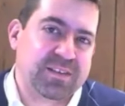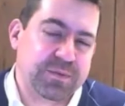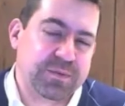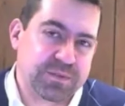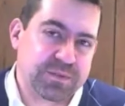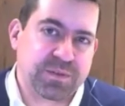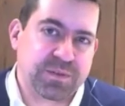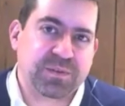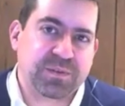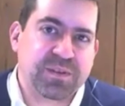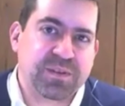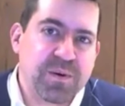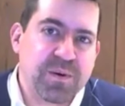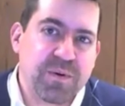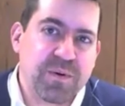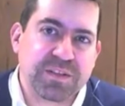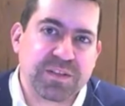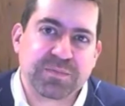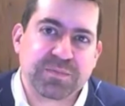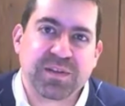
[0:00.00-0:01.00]
Well, certainly it
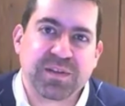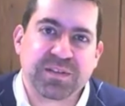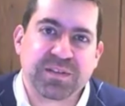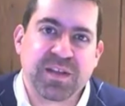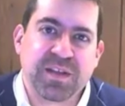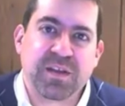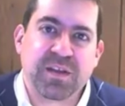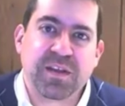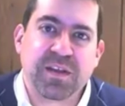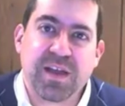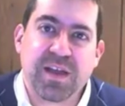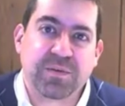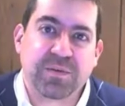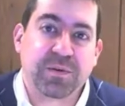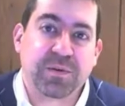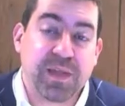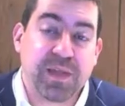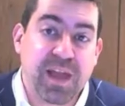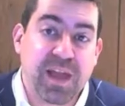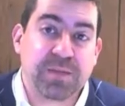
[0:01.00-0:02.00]
was, because now you have
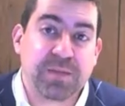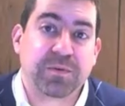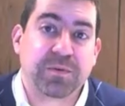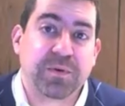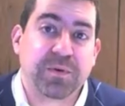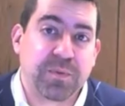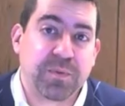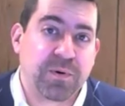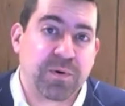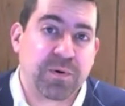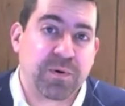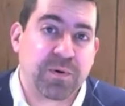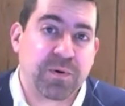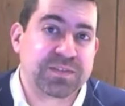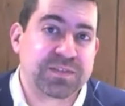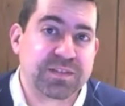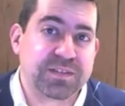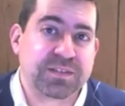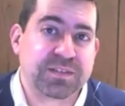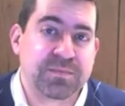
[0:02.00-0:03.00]
a reliable
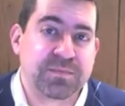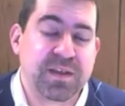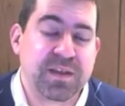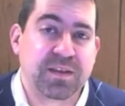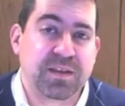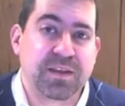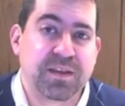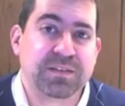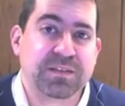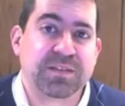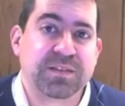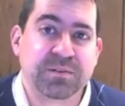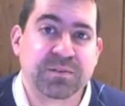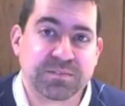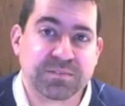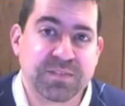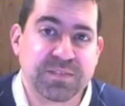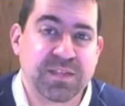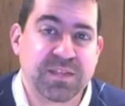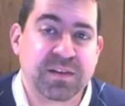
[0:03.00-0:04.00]
reporting system that kids
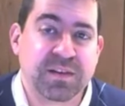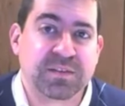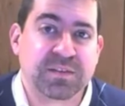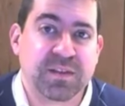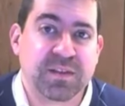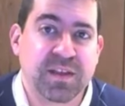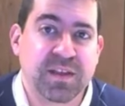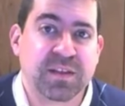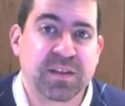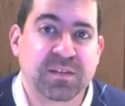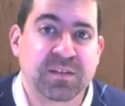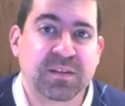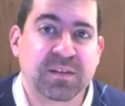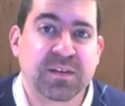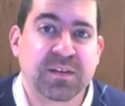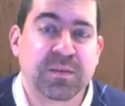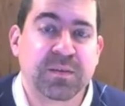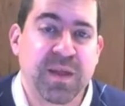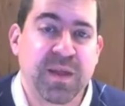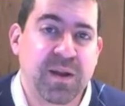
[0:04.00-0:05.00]
understand
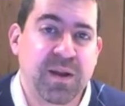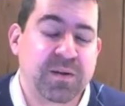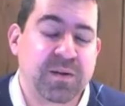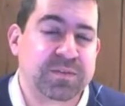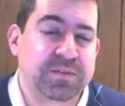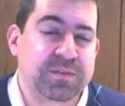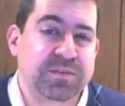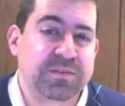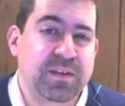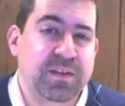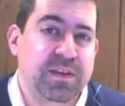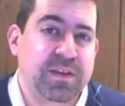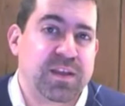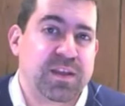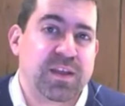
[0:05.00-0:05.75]
and parents.